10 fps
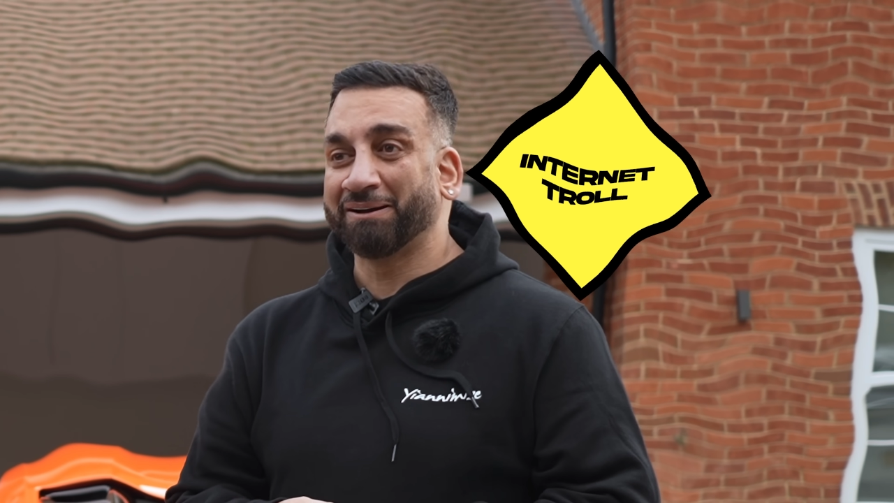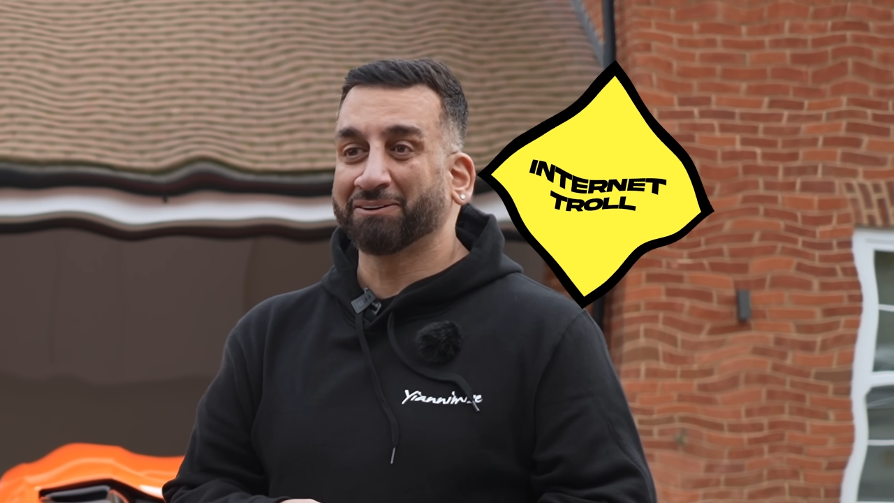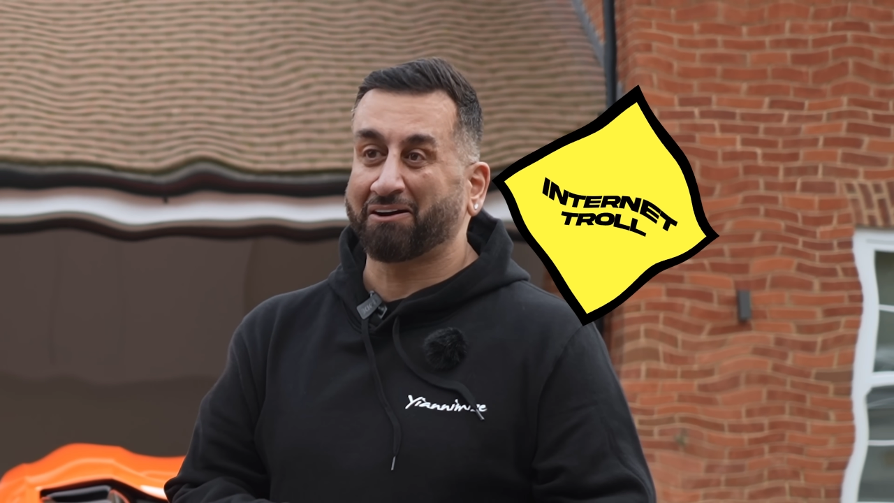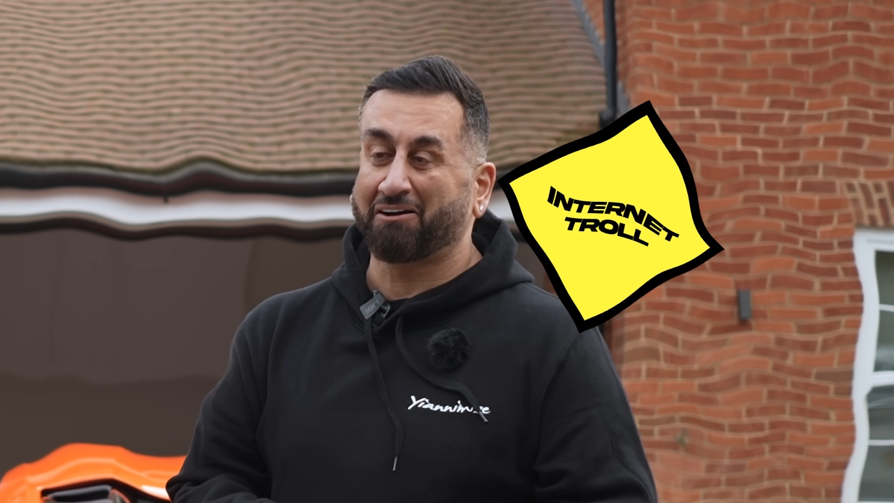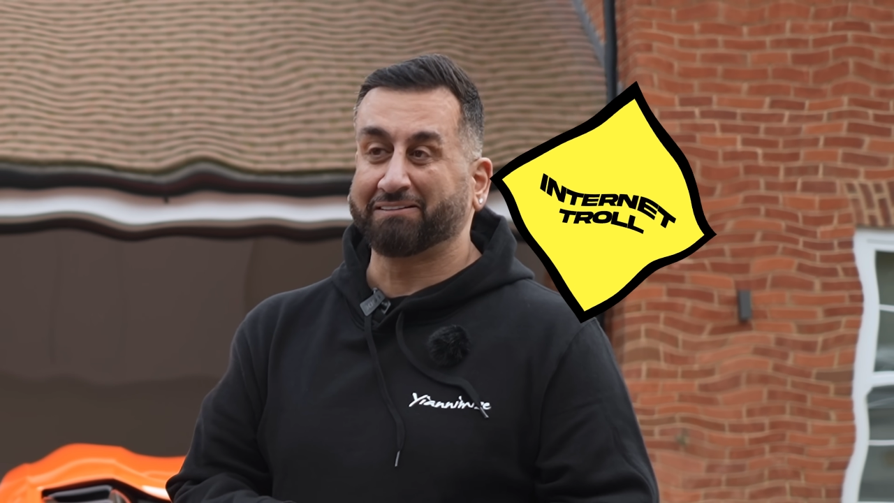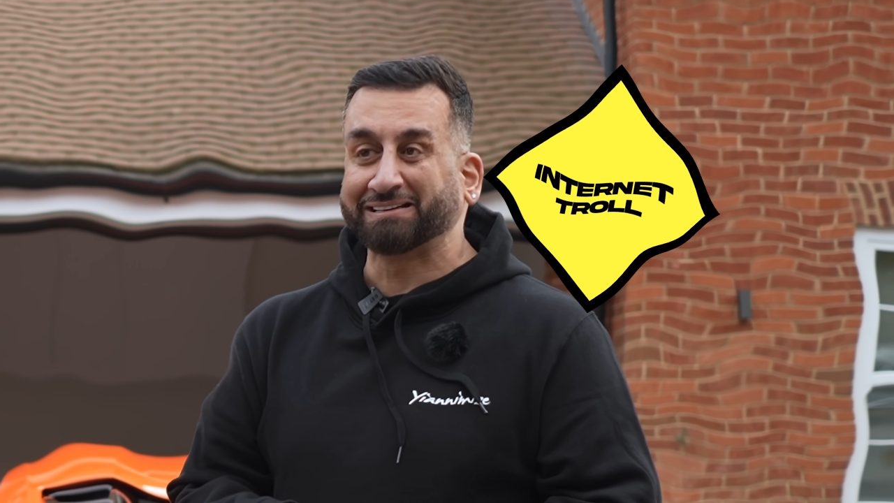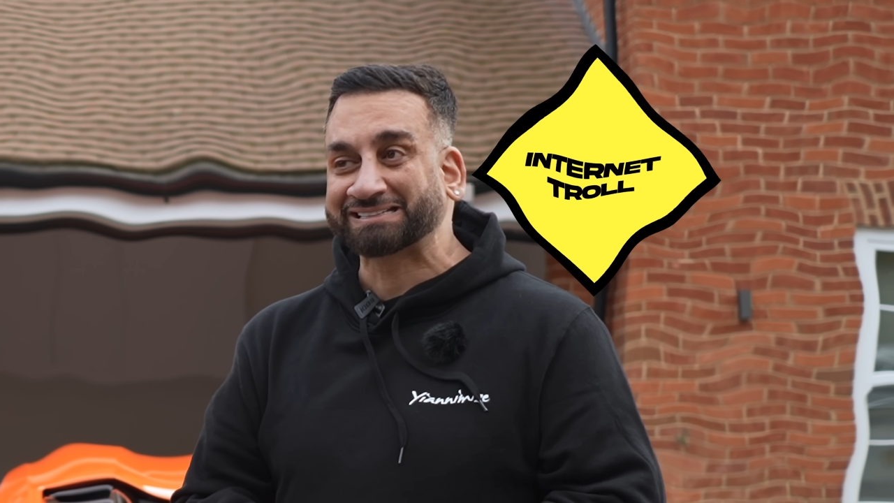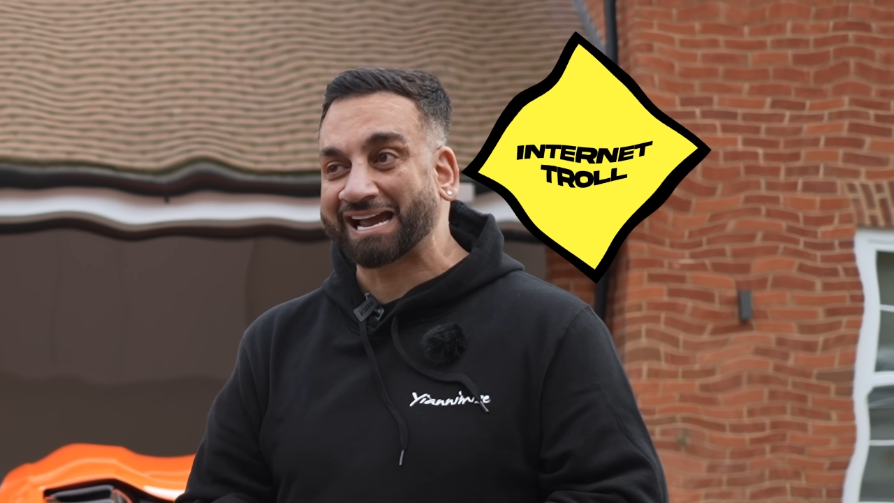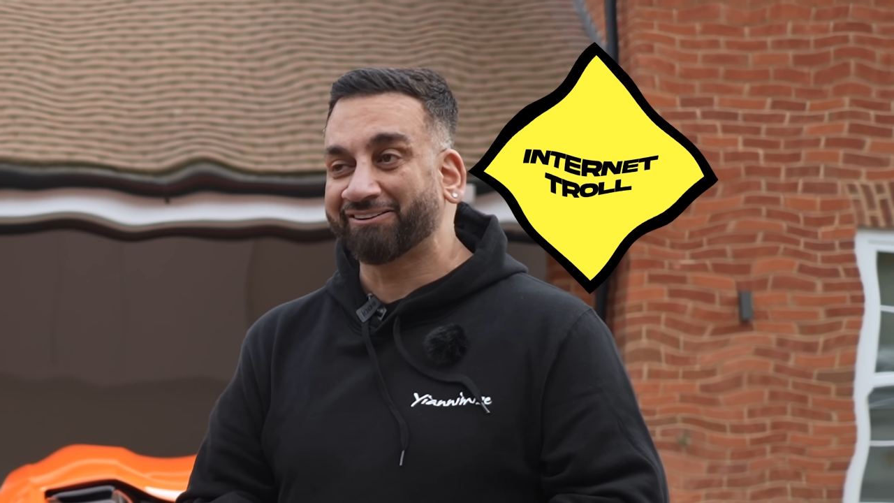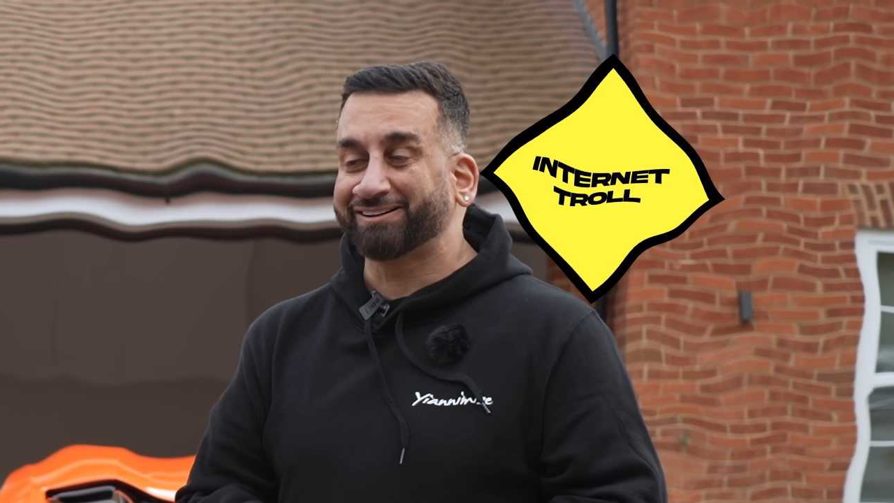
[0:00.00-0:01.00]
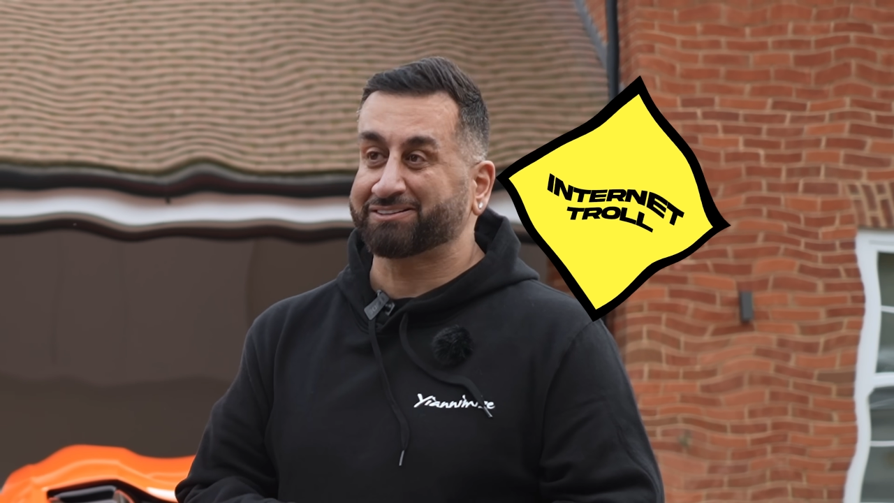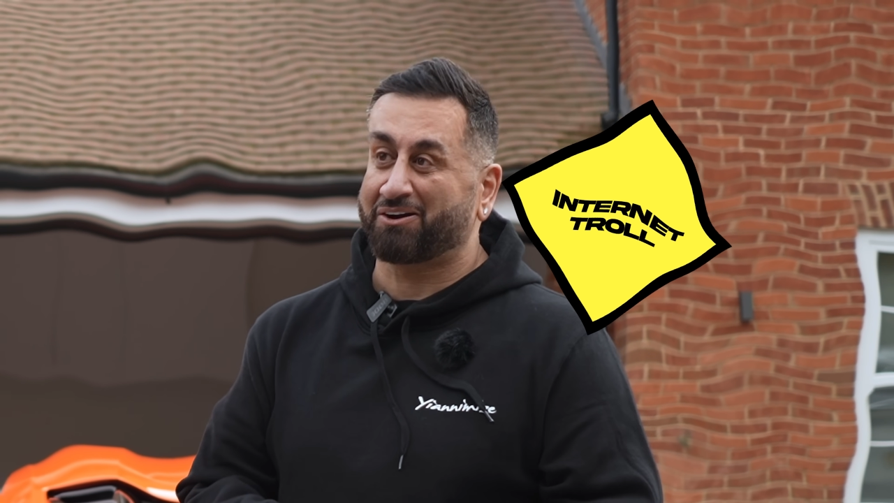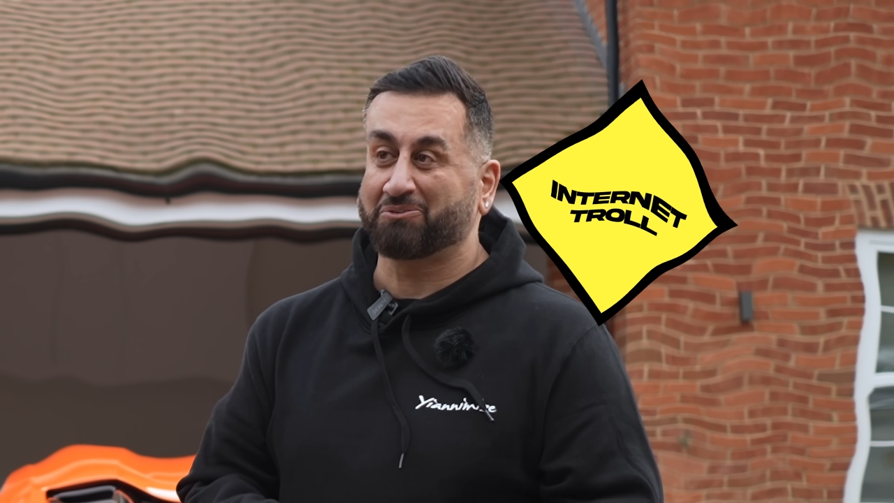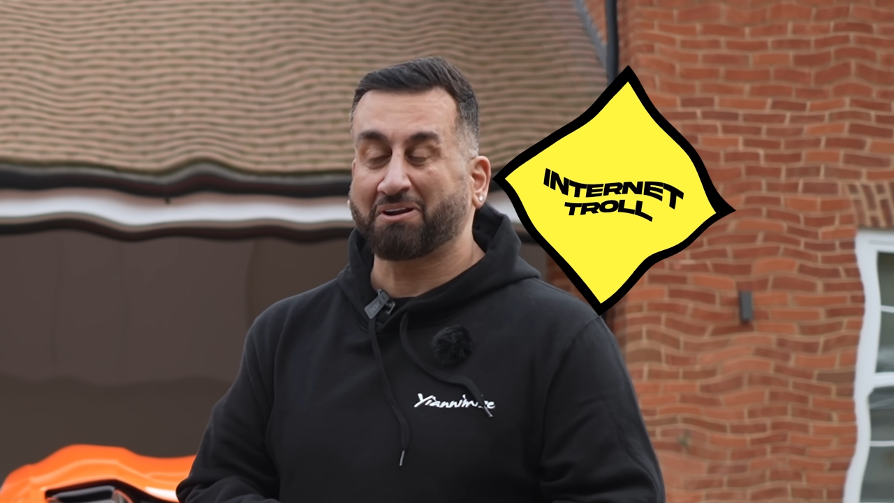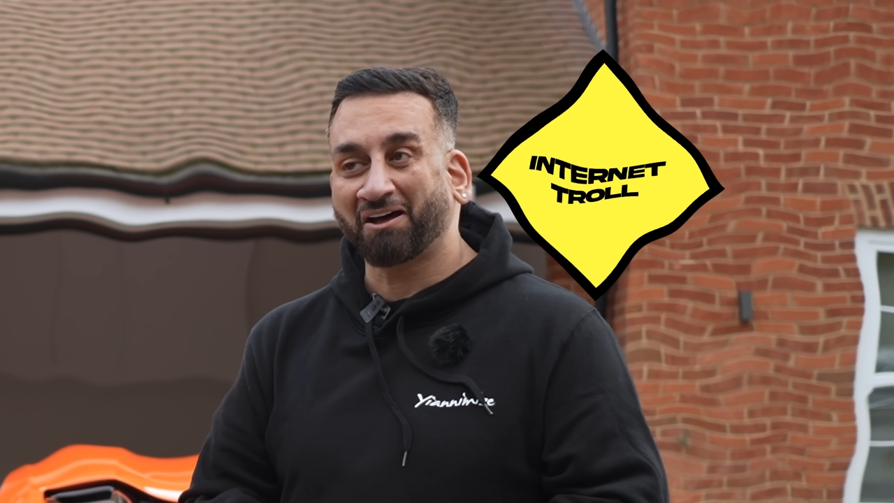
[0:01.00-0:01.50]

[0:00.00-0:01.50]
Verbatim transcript: pound car in his garage, oh